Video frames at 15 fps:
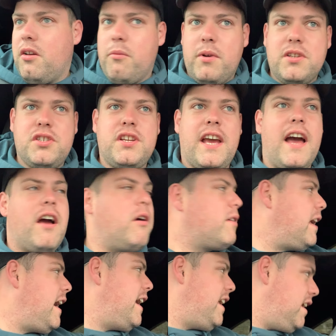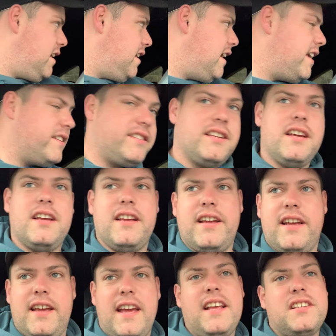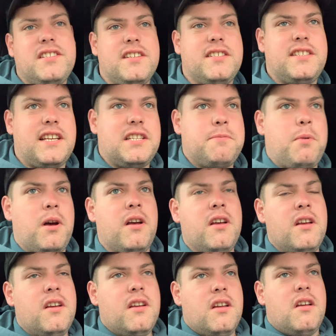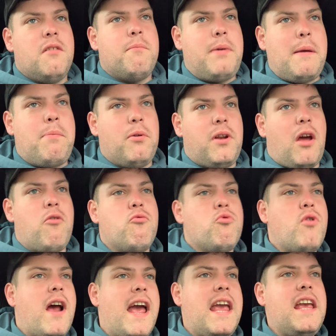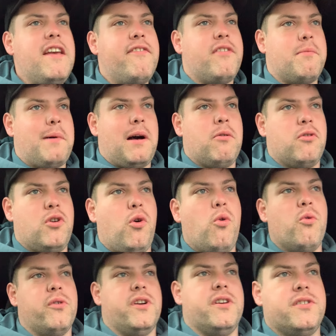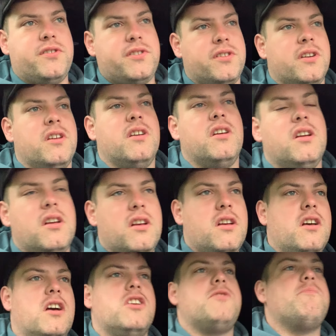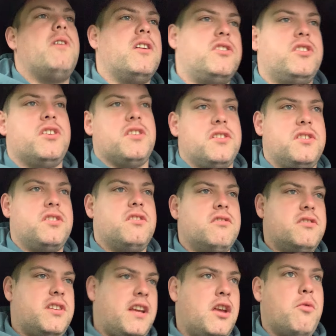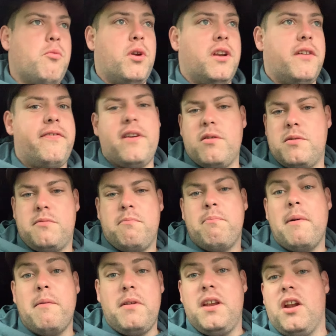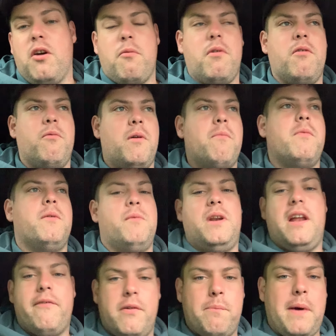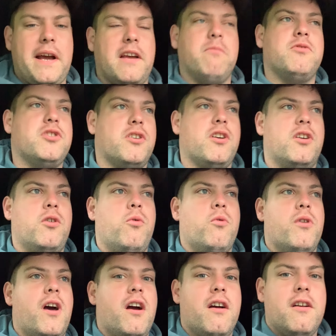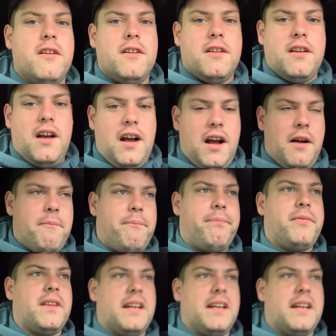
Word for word: which, yeah, okay, it's, it is an assist, but people don't rave about corners as much as say you would if it was you know when, whenever Beckham took a corner um,